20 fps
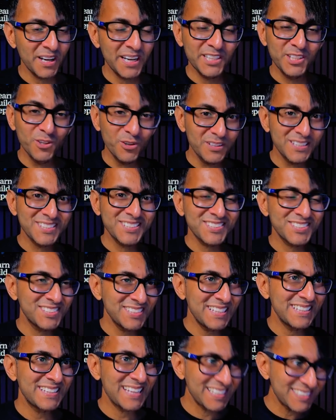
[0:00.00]
And you're going to
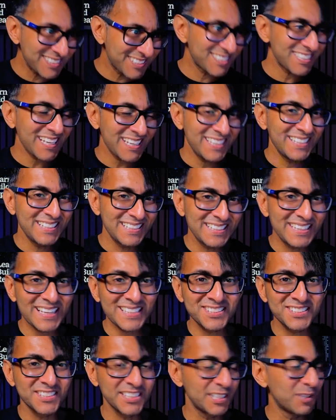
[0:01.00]
sit there second
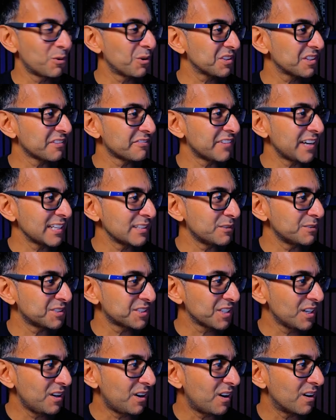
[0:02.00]
guessing what the values
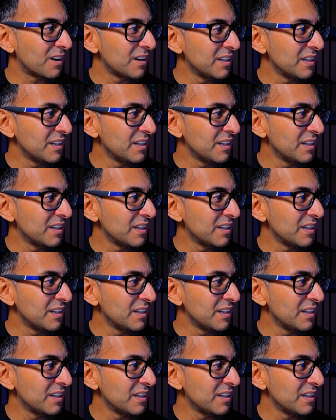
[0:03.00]
are.